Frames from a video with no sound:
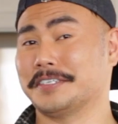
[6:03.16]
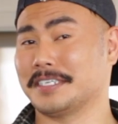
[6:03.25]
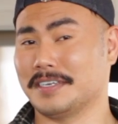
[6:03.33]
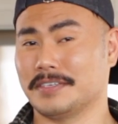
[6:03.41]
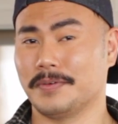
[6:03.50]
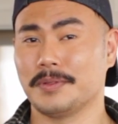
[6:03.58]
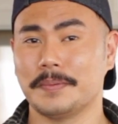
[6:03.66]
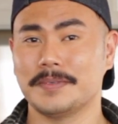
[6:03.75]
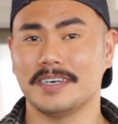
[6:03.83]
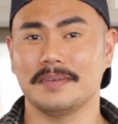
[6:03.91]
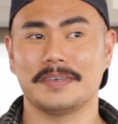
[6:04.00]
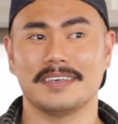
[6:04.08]
successful on the
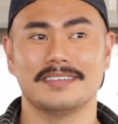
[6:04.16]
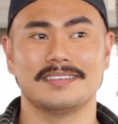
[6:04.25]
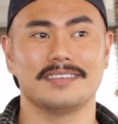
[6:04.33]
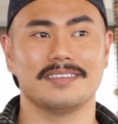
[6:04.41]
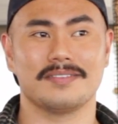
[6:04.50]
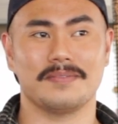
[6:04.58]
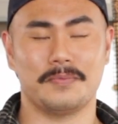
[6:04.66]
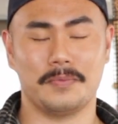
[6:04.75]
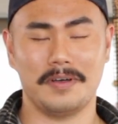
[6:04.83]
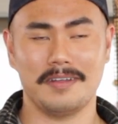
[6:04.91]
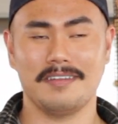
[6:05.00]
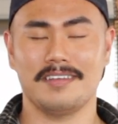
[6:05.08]
website because
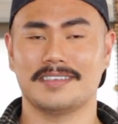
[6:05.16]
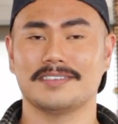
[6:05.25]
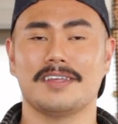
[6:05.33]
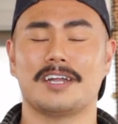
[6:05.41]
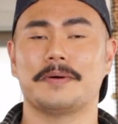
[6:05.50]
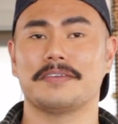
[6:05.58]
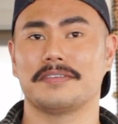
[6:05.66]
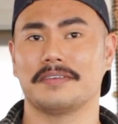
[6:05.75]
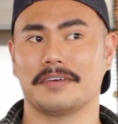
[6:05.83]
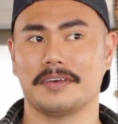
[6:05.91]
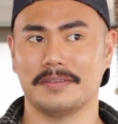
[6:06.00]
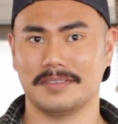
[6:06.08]
one, it says a lot about
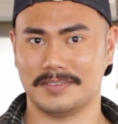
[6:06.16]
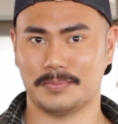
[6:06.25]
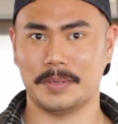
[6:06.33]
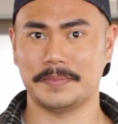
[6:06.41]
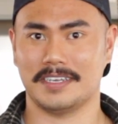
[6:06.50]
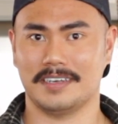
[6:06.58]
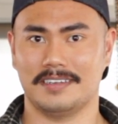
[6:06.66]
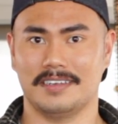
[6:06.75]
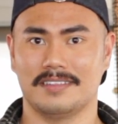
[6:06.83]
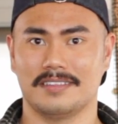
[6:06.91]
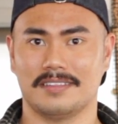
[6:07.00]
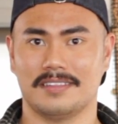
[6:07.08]
the website
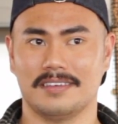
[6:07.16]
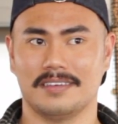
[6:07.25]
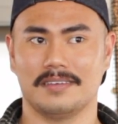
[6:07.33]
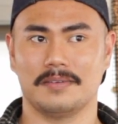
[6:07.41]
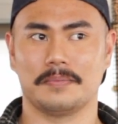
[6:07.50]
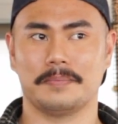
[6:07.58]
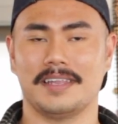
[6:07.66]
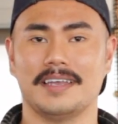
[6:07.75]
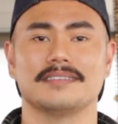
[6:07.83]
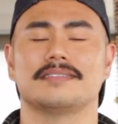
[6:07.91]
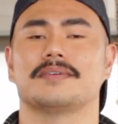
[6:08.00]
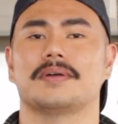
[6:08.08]
and the
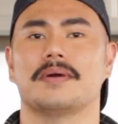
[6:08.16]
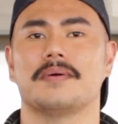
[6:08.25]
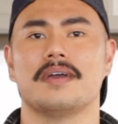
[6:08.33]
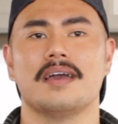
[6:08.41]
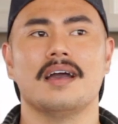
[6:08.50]
plants they grow.